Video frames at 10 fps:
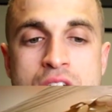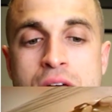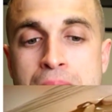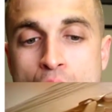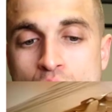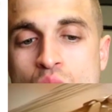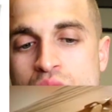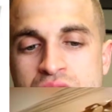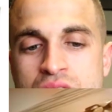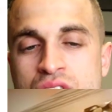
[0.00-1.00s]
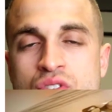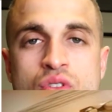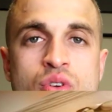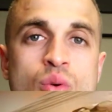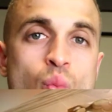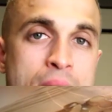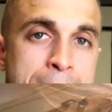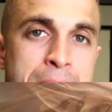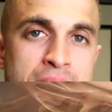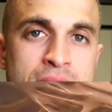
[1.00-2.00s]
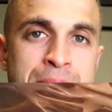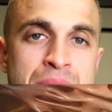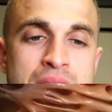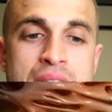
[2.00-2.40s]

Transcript: the bone cortices so that you can weight bear,